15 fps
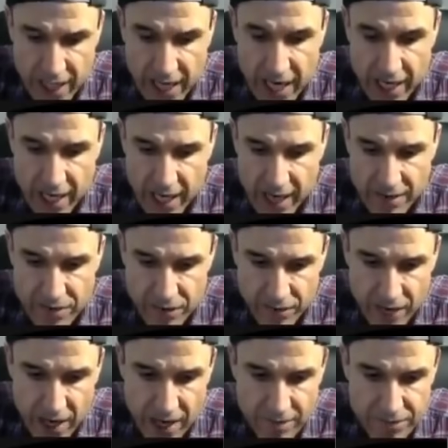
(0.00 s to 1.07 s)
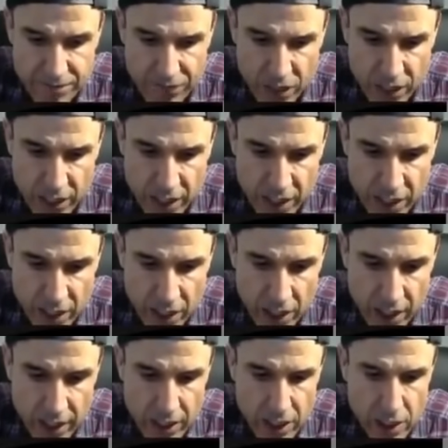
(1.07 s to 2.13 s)
God, and I have divine
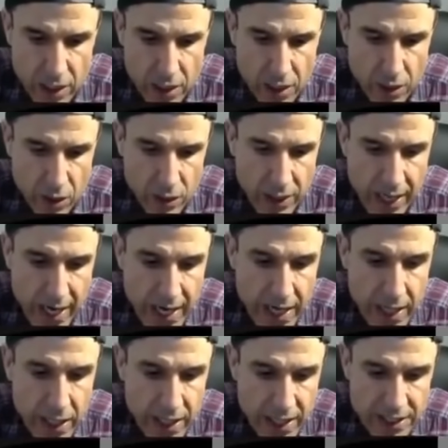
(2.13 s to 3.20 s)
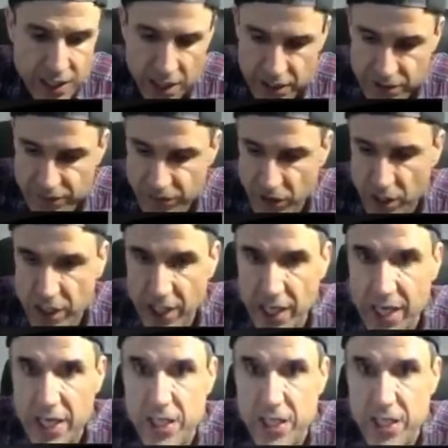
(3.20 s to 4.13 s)
intellect. Okay, that's how this fuck